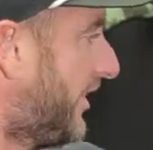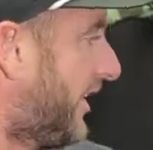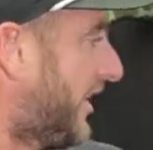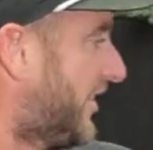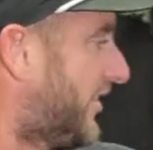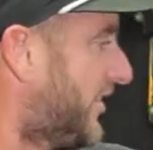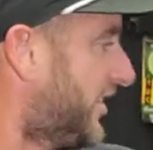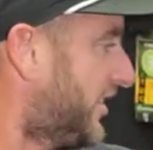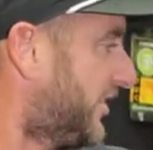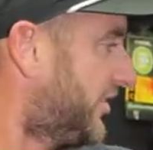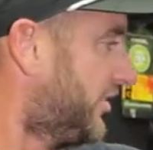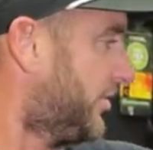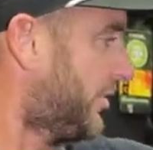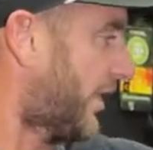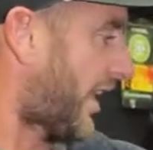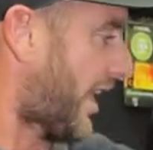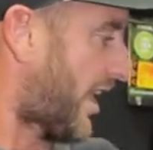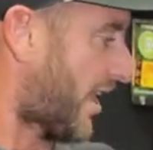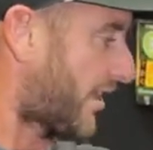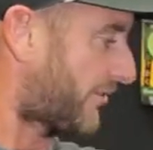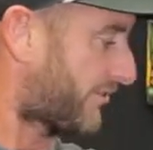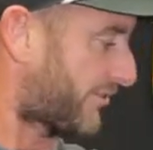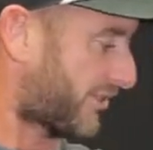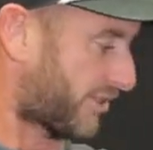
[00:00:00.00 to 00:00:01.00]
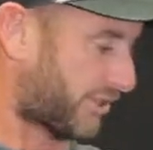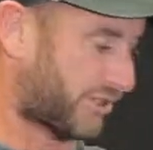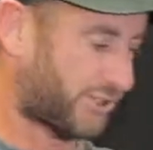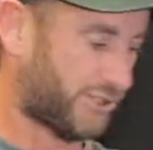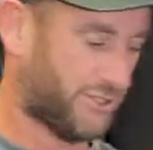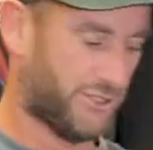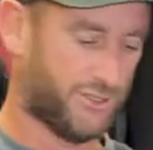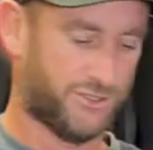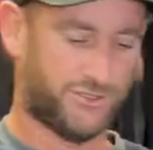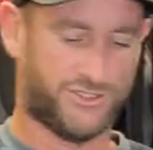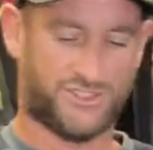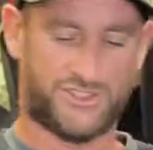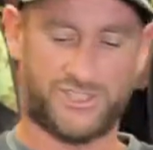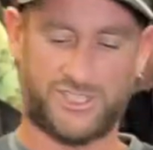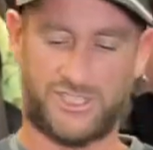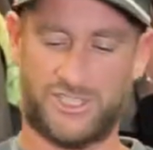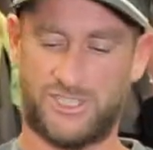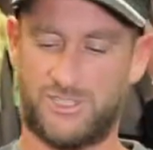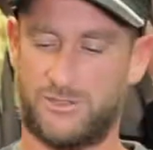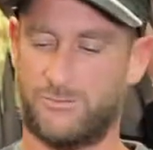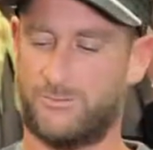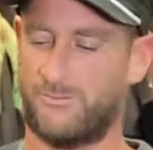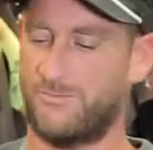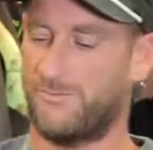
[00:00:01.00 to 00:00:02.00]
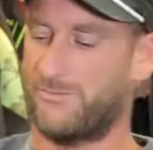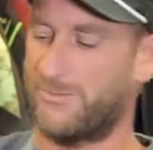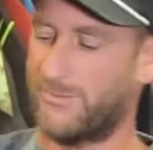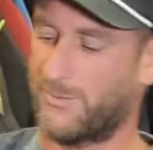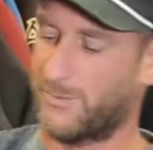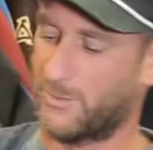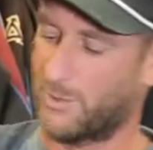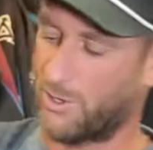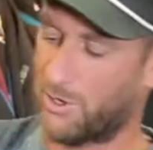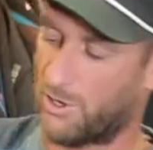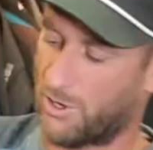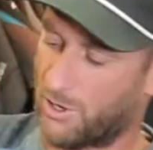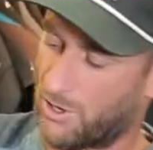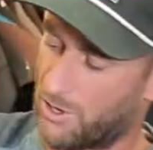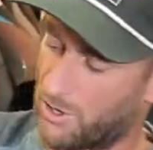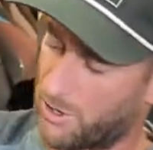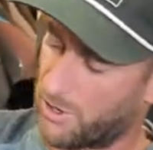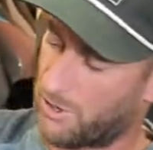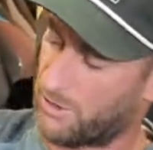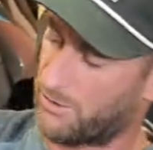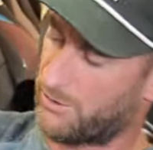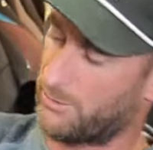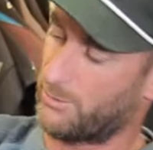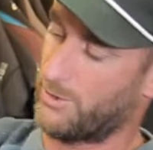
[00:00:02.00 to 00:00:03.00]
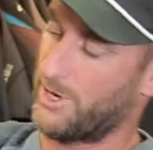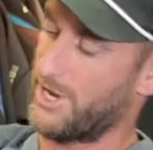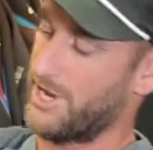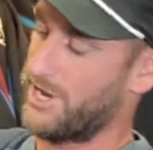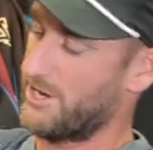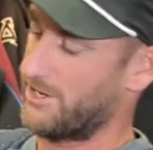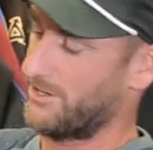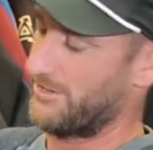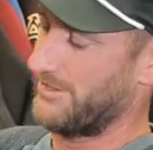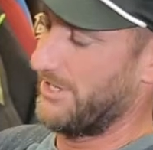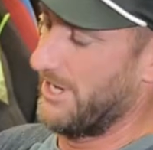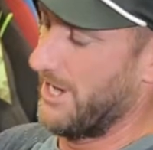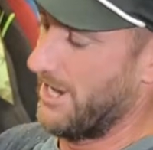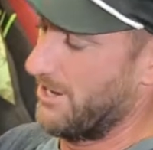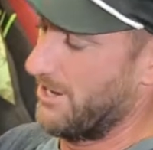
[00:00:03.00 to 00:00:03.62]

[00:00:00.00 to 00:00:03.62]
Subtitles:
and then you have the glued seam all the way on the